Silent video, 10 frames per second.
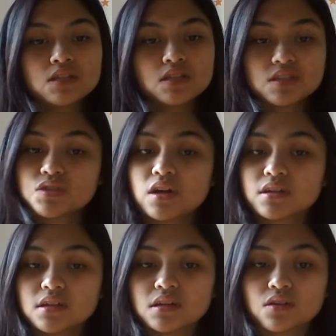
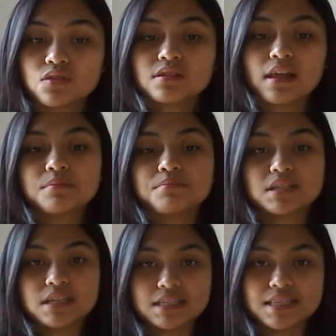Starting an online
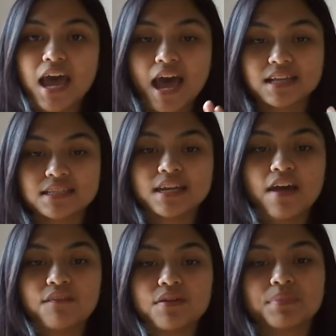business has
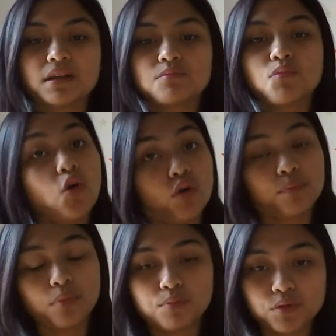never been more
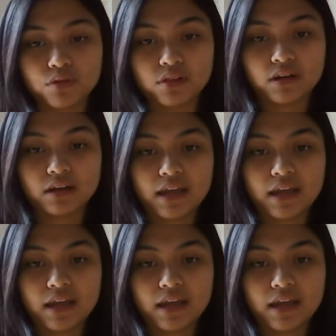popular,